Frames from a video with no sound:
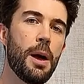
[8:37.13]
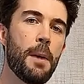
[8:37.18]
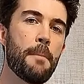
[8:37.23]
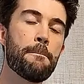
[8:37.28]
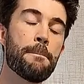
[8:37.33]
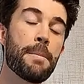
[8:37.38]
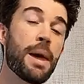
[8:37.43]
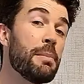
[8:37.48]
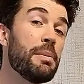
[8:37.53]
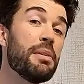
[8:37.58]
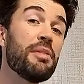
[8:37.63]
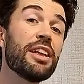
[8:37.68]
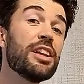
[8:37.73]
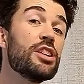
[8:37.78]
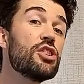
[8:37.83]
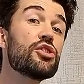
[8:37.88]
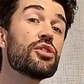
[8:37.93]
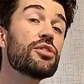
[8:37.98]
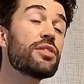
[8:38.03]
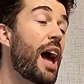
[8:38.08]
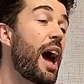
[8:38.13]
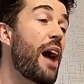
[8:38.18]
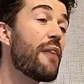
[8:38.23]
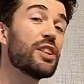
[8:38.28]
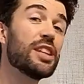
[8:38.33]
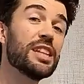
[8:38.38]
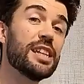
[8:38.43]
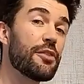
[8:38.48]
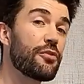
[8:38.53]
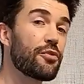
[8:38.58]
maybe they just have a
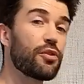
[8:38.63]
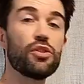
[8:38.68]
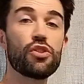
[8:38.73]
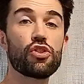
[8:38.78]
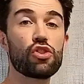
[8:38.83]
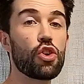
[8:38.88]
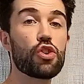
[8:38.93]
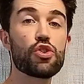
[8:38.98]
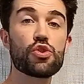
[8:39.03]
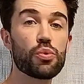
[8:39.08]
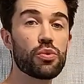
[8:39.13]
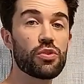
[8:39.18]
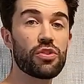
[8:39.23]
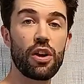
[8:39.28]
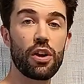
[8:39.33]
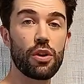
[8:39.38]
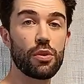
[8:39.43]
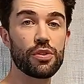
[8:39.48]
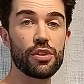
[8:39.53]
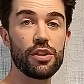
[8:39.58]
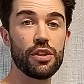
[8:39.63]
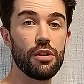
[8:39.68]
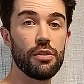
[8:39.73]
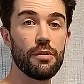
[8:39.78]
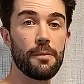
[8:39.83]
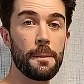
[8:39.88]
different social style to you,